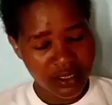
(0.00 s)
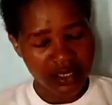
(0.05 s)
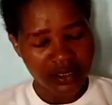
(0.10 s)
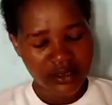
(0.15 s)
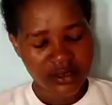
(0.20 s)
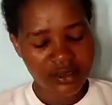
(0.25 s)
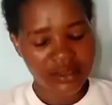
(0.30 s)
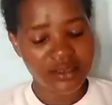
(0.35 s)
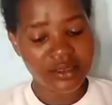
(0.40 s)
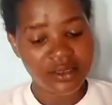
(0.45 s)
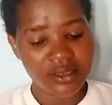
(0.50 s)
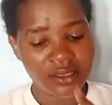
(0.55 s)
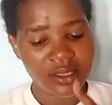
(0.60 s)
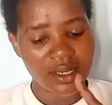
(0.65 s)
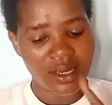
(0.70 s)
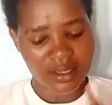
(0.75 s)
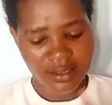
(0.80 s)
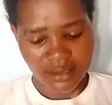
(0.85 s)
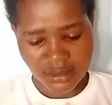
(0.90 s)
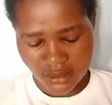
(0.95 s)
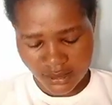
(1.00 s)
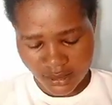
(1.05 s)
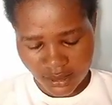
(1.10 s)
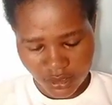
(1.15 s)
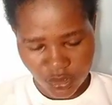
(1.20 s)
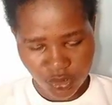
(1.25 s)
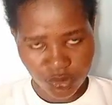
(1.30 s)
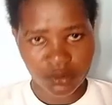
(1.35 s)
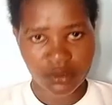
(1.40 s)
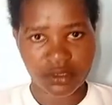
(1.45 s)
and did as
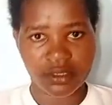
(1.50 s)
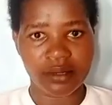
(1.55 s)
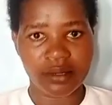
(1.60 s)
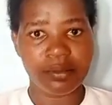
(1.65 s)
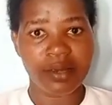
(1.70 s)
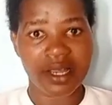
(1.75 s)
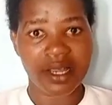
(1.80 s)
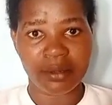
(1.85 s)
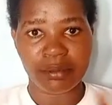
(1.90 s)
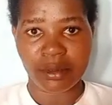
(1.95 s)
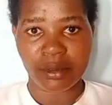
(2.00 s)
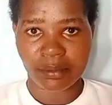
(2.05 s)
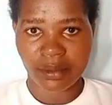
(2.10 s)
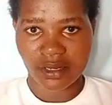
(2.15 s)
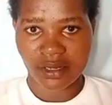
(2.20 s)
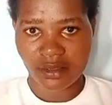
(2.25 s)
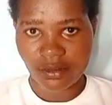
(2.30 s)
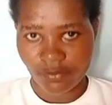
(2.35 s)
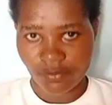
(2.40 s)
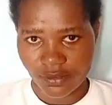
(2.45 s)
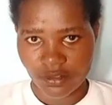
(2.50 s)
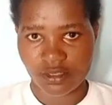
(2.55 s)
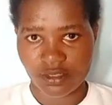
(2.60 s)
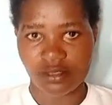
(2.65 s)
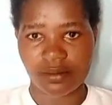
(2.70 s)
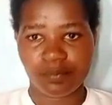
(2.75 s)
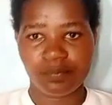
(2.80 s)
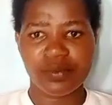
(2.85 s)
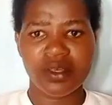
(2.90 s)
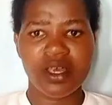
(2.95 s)
Jesus told them and prepared the feast.
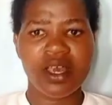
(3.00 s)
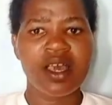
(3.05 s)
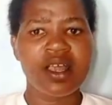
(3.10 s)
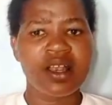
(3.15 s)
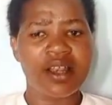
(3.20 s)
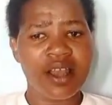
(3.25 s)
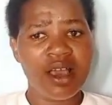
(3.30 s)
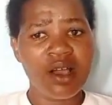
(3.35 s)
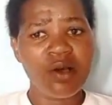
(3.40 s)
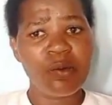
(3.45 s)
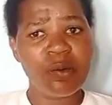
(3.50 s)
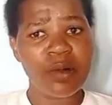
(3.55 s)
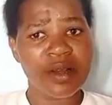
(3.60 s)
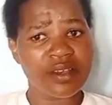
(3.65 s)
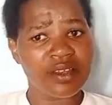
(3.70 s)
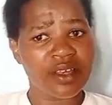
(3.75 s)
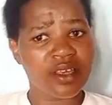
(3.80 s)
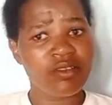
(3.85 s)
Now when the